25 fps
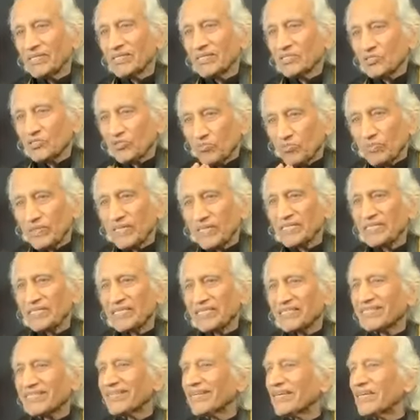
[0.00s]
to bring
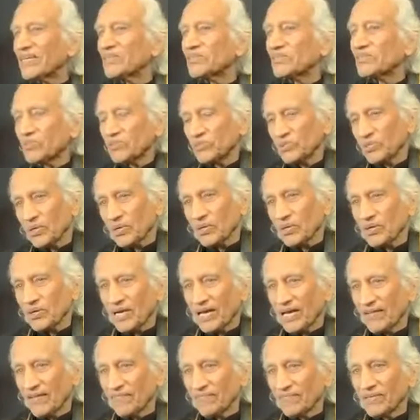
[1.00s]
it into your
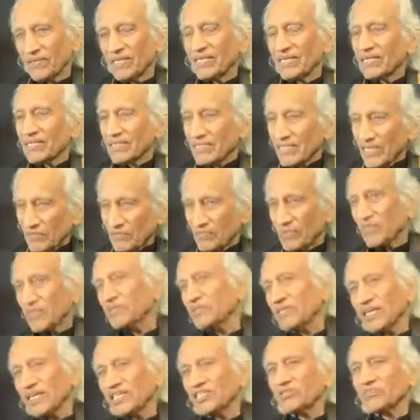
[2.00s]
life that will
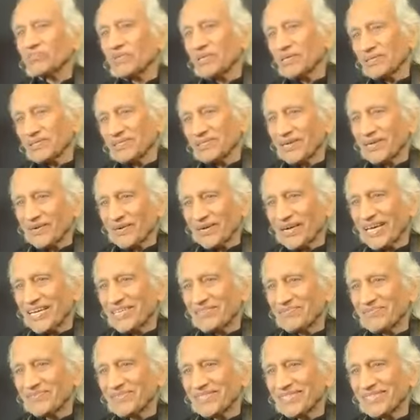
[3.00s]
transform your life.